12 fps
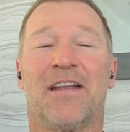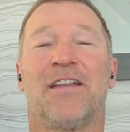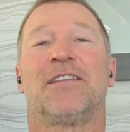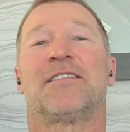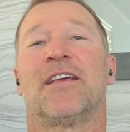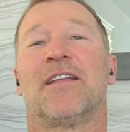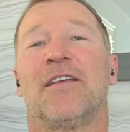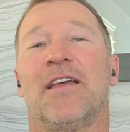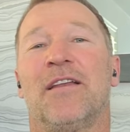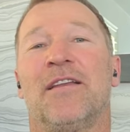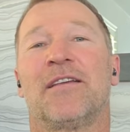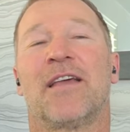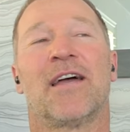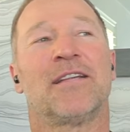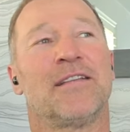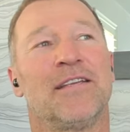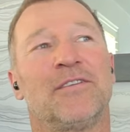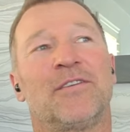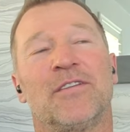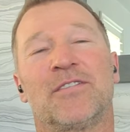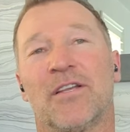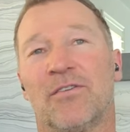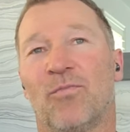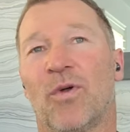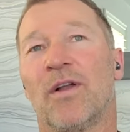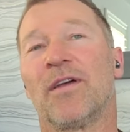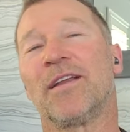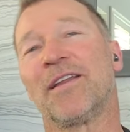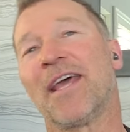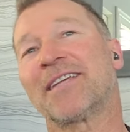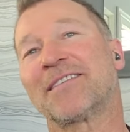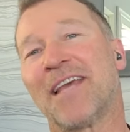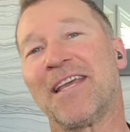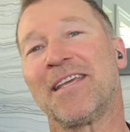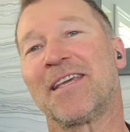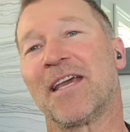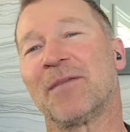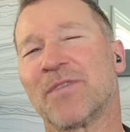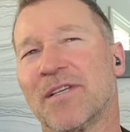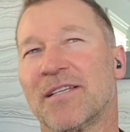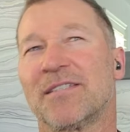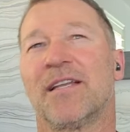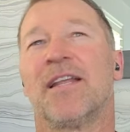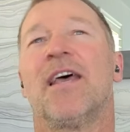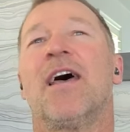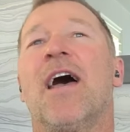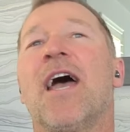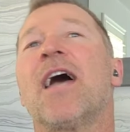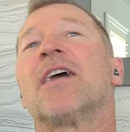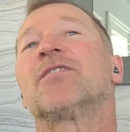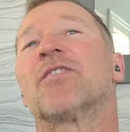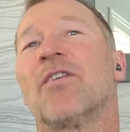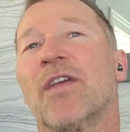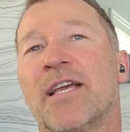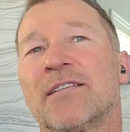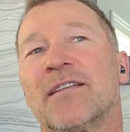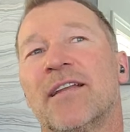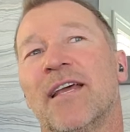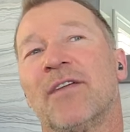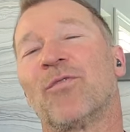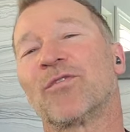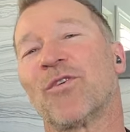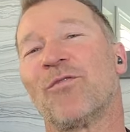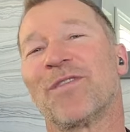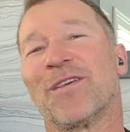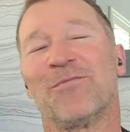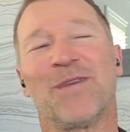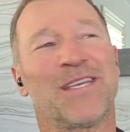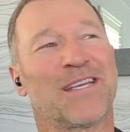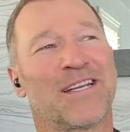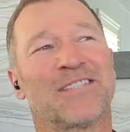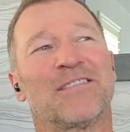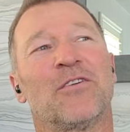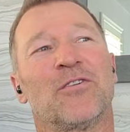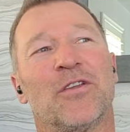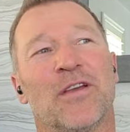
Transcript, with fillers: And he said, and the guys, he said, well, and next day he came and I said, hey, I saw yesterday, it was over the weekend, I